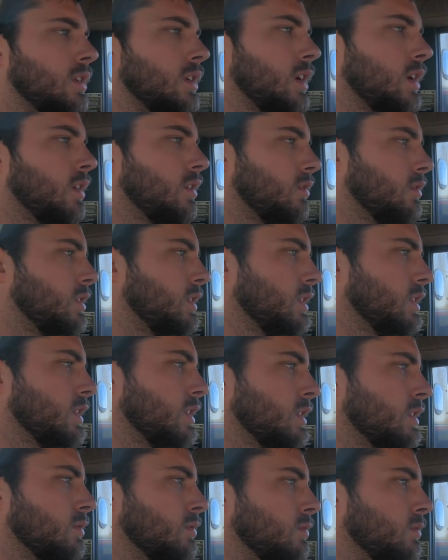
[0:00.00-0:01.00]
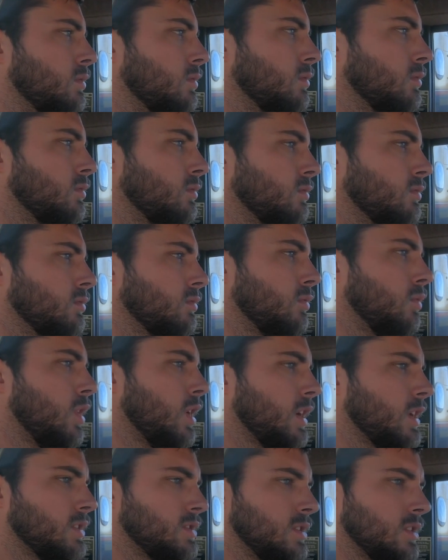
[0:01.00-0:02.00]
I don't really
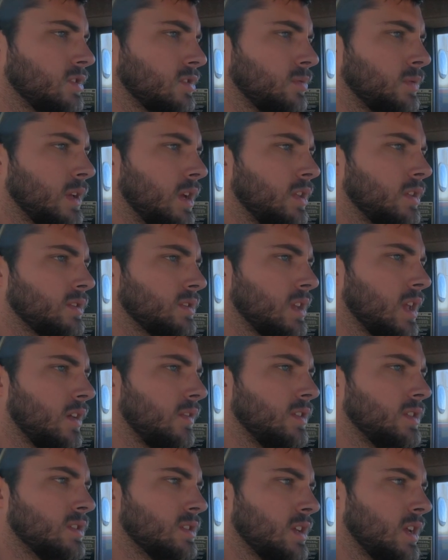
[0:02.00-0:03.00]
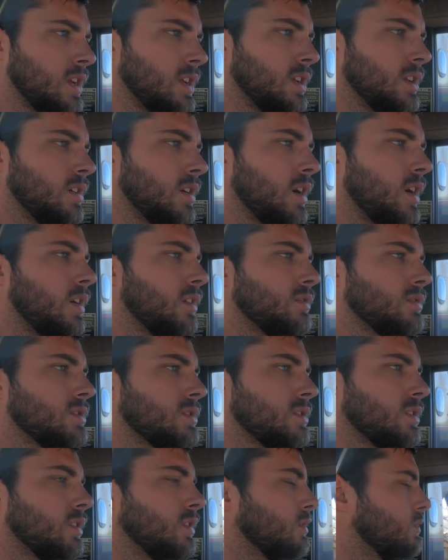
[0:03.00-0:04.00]
want to chisel all this heavy sandy ground,
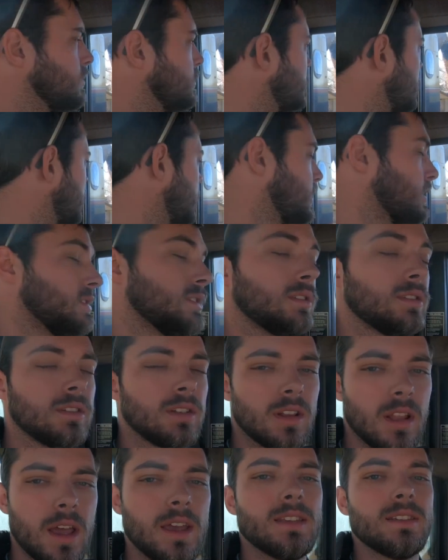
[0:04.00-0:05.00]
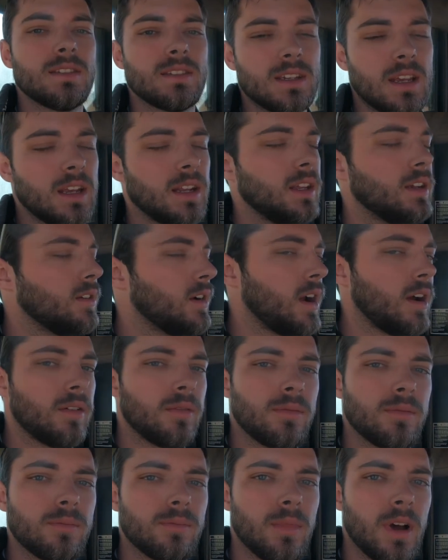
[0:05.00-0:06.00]
so, or this light sandy ground,
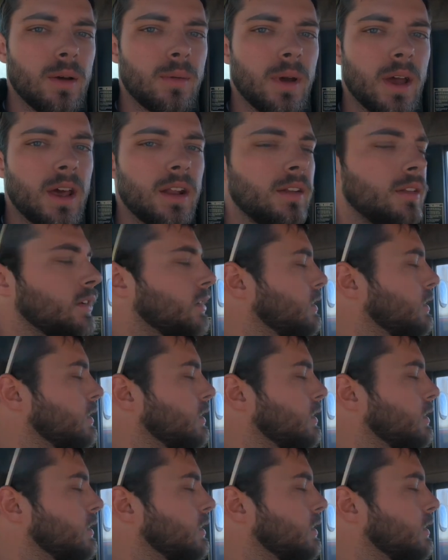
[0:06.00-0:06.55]
my bad.